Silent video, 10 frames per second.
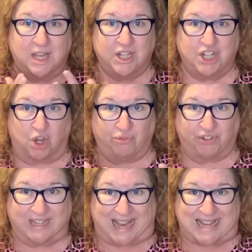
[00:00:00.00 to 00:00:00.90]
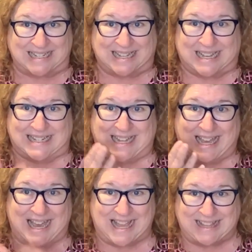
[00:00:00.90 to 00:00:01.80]
Don't forget to
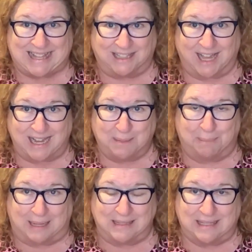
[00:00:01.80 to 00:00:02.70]
hit the like button